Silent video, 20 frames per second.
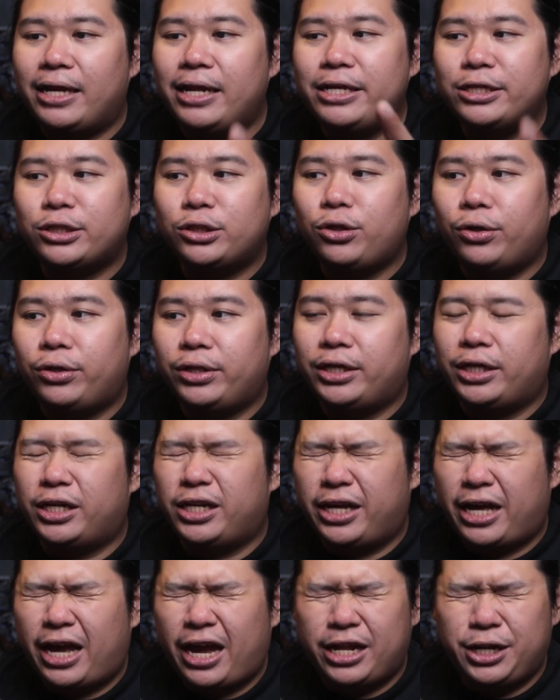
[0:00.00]
it is not
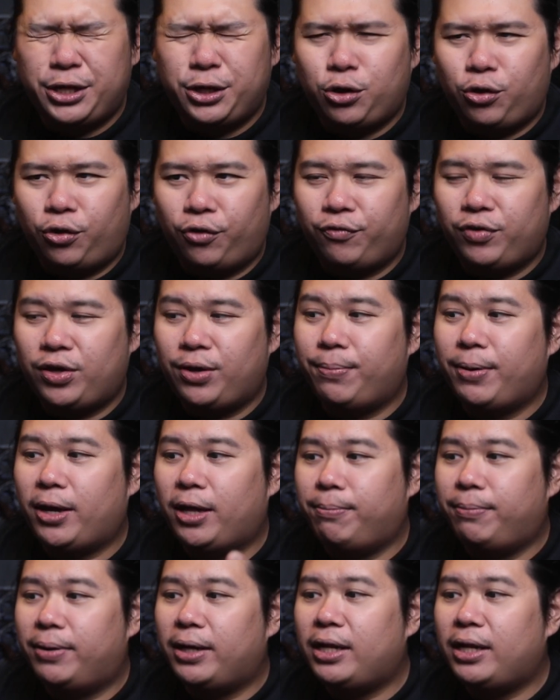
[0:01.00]
the ID call of Ginpan,